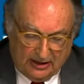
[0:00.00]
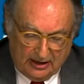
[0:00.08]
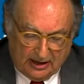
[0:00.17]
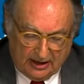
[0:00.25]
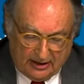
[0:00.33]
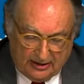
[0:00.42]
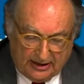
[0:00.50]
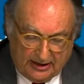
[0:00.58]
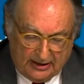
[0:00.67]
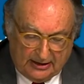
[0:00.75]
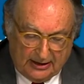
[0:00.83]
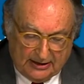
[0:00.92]
uh,
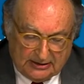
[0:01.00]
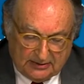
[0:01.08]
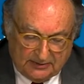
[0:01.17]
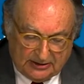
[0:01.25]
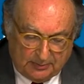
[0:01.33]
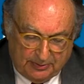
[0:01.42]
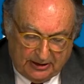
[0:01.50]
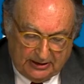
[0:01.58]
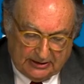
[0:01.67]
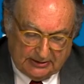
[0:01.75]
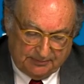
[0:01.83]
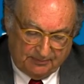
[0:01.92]
their kinds of
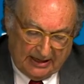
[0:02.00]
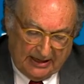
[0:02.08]
experience.